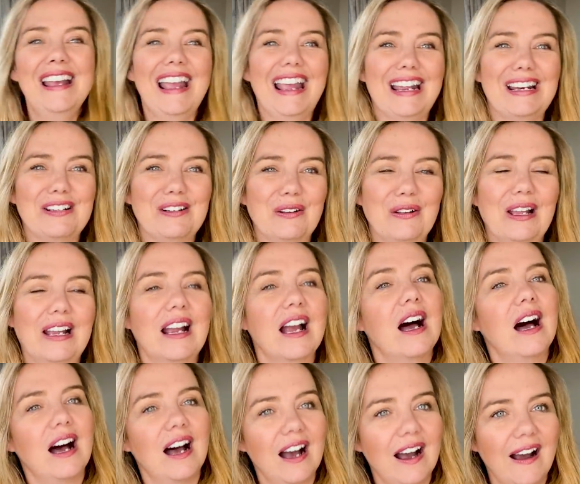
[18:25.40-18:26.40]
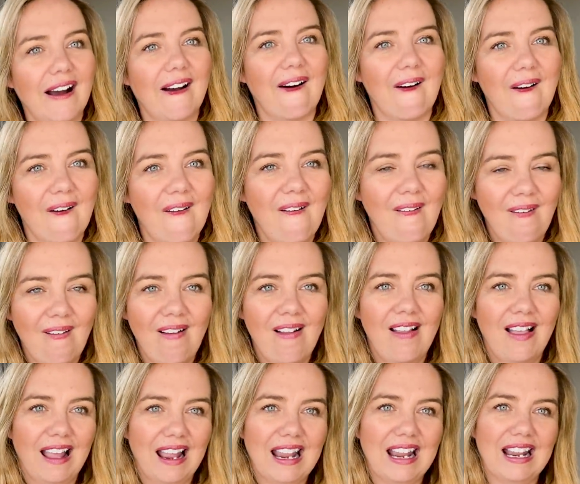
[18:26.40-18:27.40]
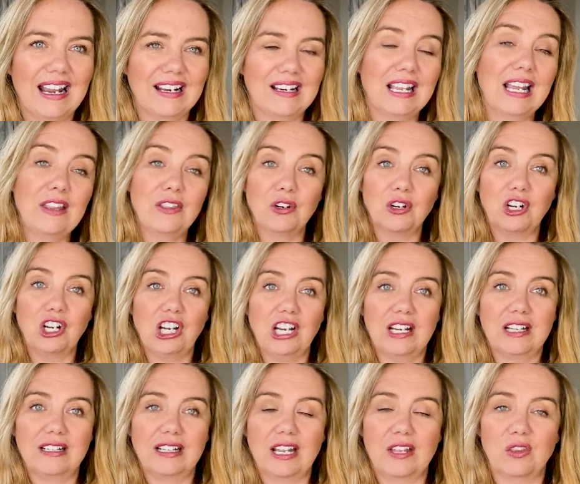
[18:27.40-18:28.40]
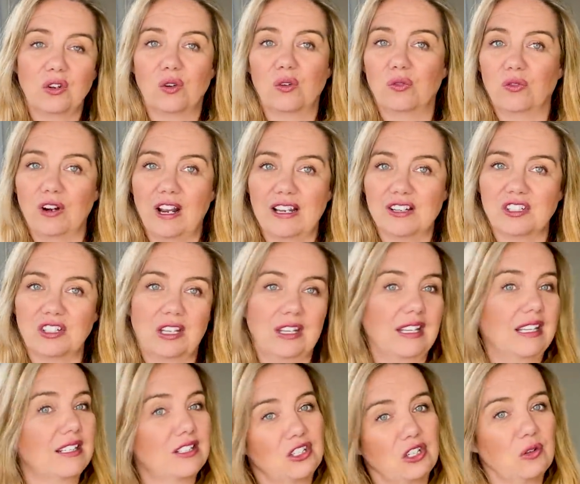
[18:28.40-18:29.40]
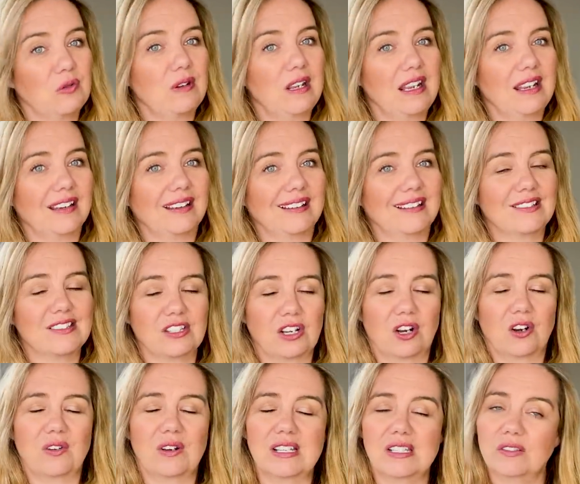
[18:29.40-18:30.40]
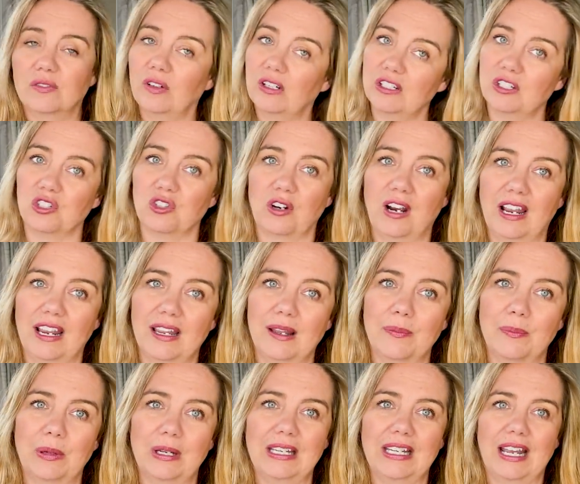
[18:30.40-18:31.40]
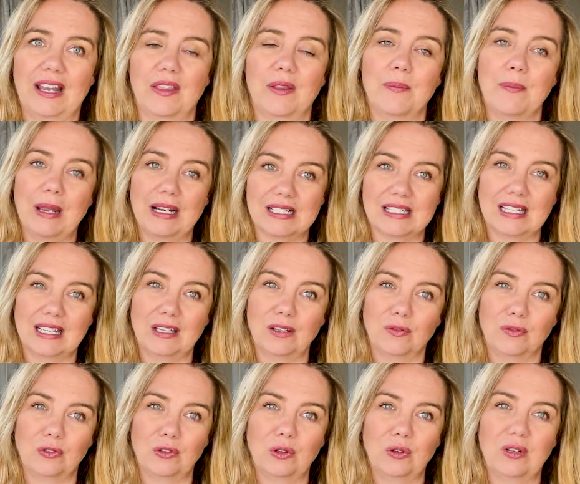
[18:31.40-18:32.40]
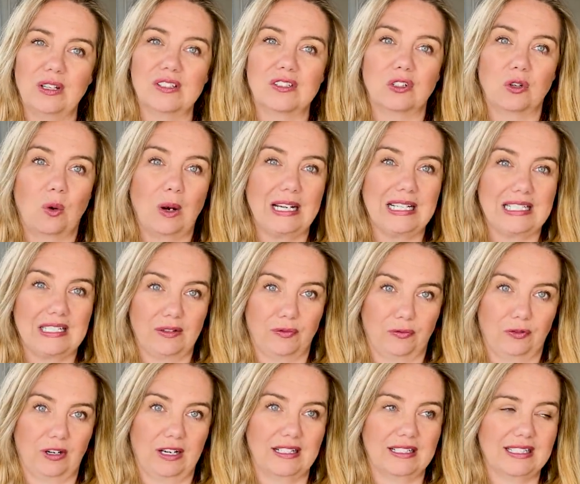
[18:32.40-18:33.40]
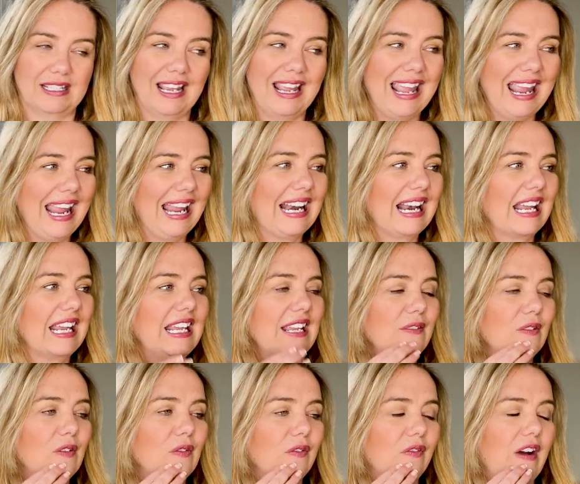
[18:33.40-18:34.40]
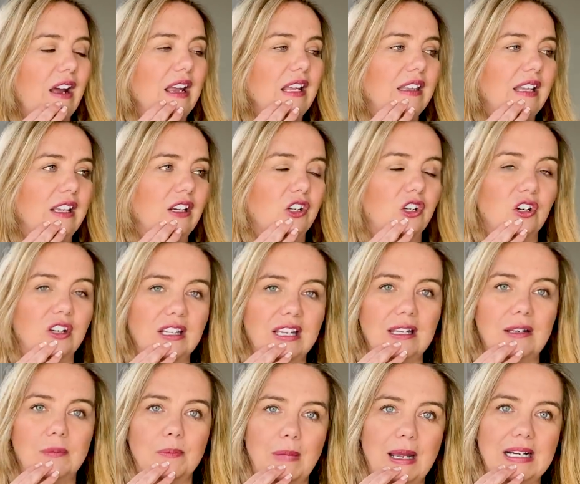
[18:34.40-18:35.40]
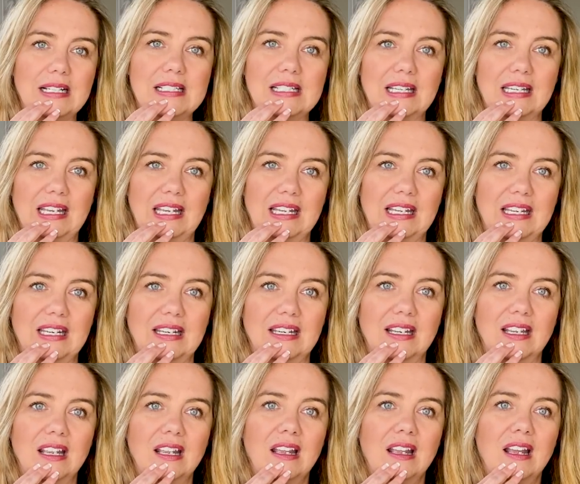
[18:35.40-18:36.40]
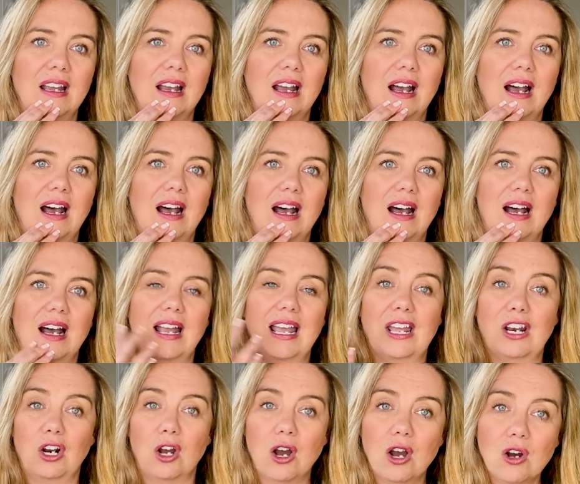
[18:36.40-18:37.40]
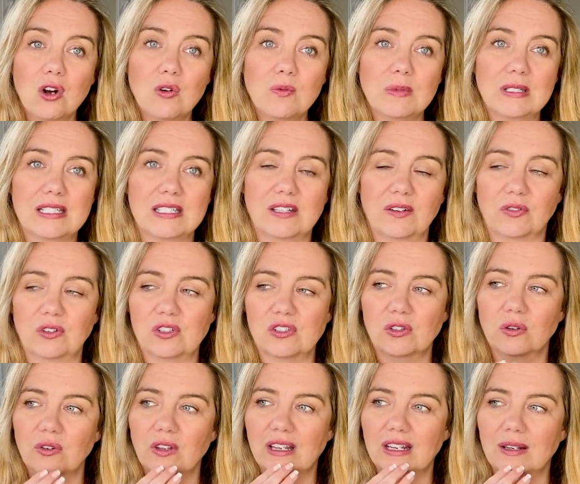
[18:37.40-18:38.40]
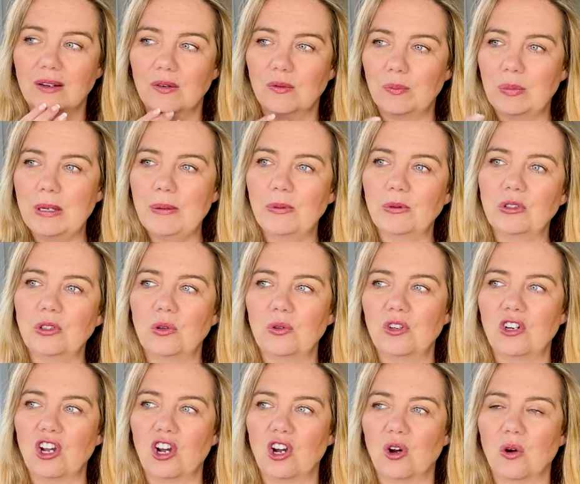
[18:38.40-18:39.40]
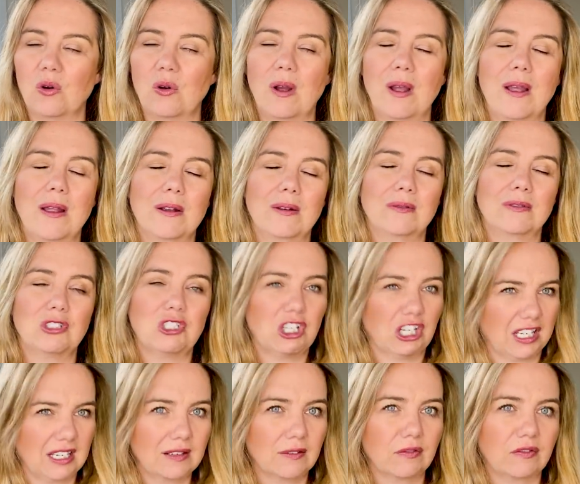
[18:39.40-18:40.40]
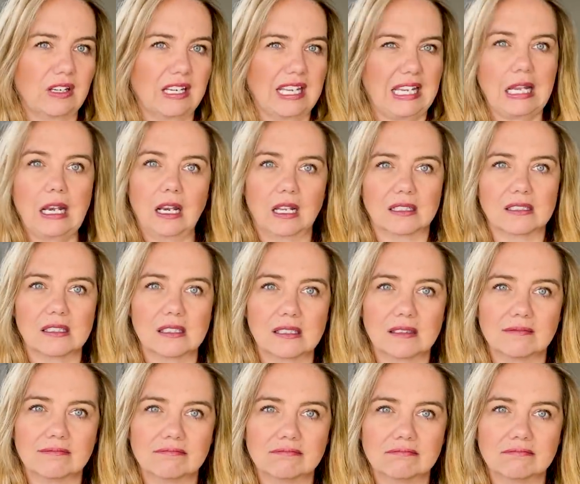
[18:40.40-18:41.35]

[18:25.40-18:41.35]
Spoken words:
And you're like, huh. And they're good and they're fresh and it's unique. So it's fun to try it. But yeah, the Mexican food is quite different. And I even find like cooking Mexican at home is different. So like, people don't know chicken fajitas.